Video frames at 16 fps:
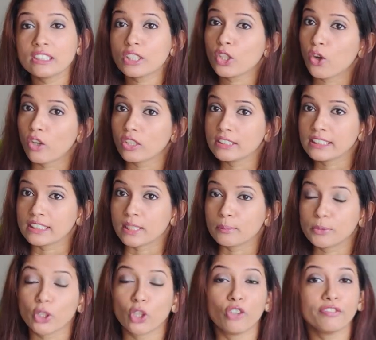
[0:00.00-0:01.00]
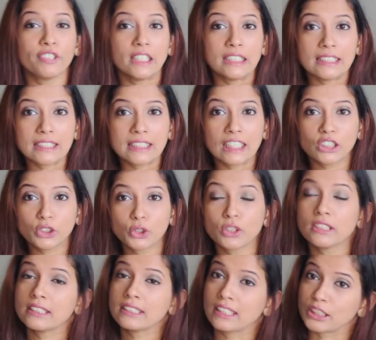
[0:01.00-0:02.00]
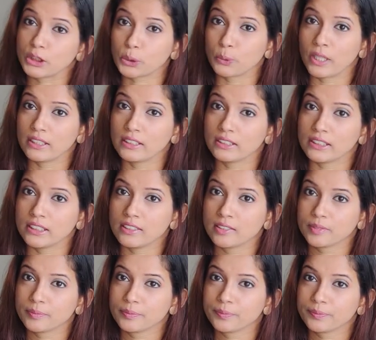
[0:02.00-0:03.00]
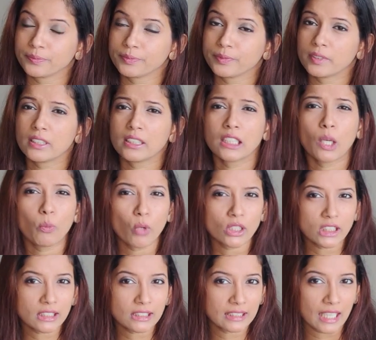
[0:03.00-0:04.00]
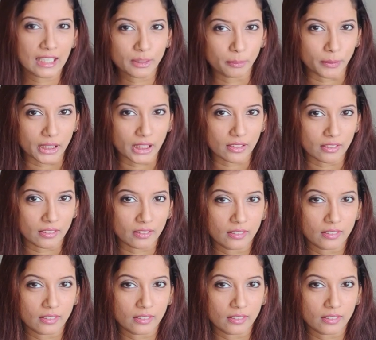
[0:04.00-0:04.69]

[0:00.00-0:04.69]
is a concept of intelligent sexuality. Now, what does that mean?